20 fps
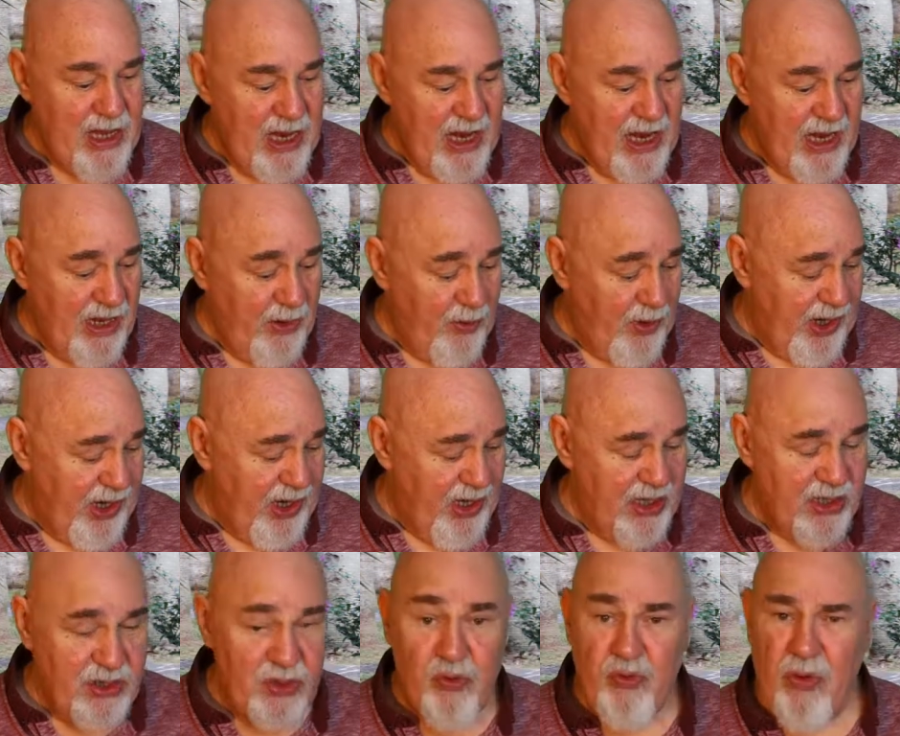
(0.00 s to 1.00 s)
anyway,
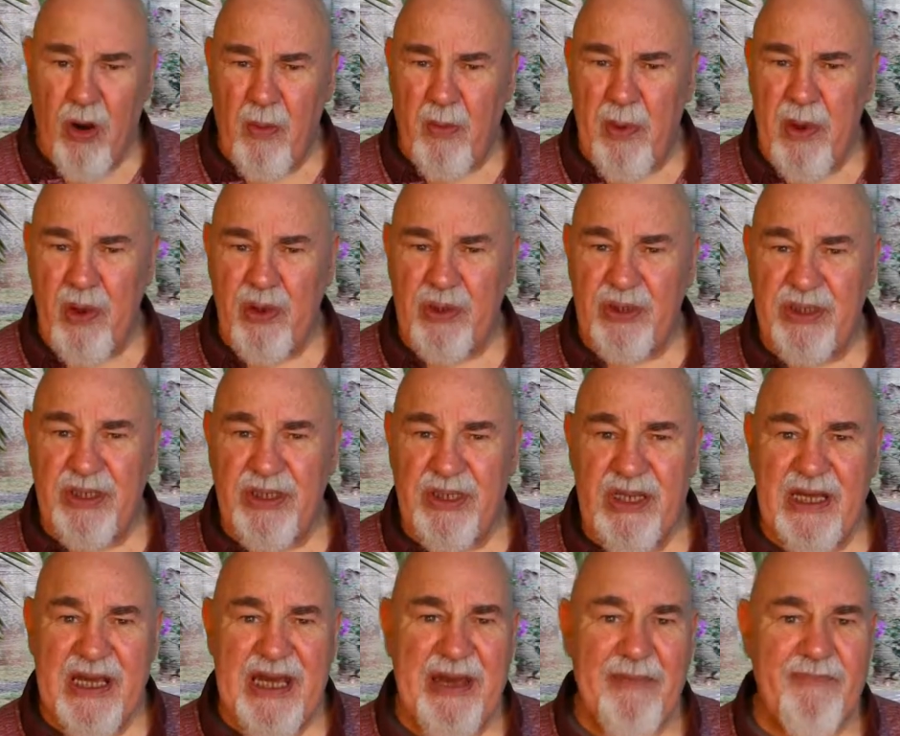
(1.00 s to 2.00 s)
rugby on
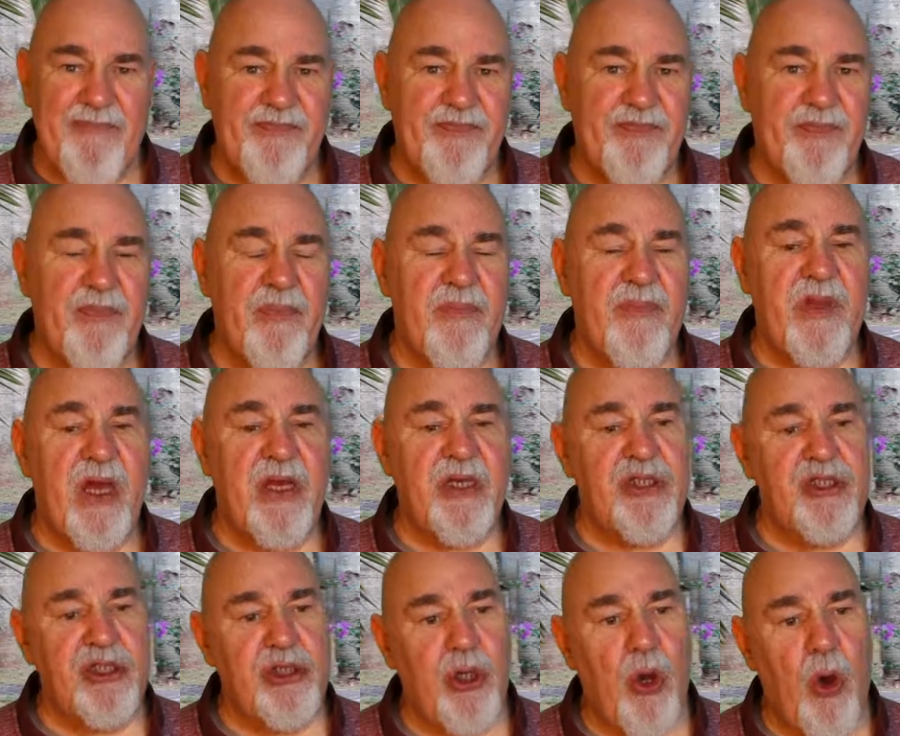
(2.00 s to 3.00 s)
today.
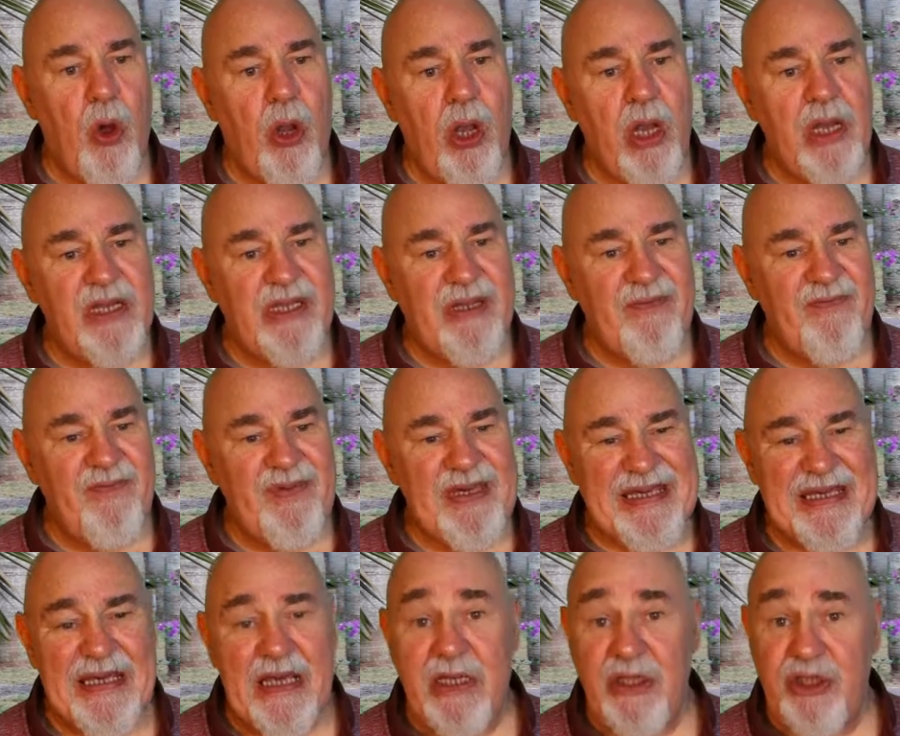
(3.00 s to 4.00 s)
Scotland
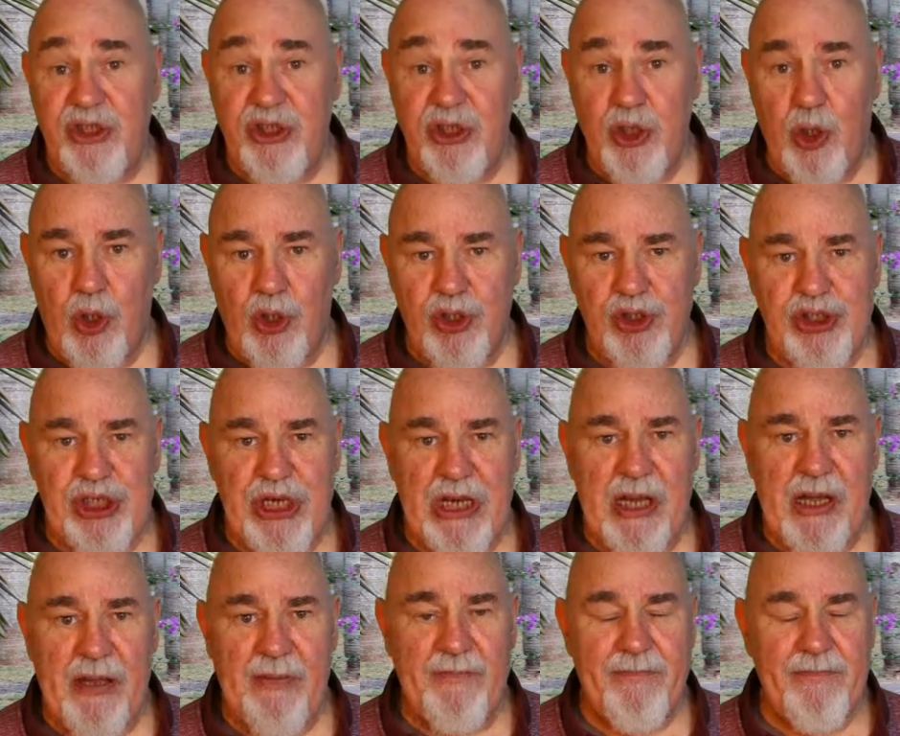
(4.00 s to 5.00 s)
v Georgia.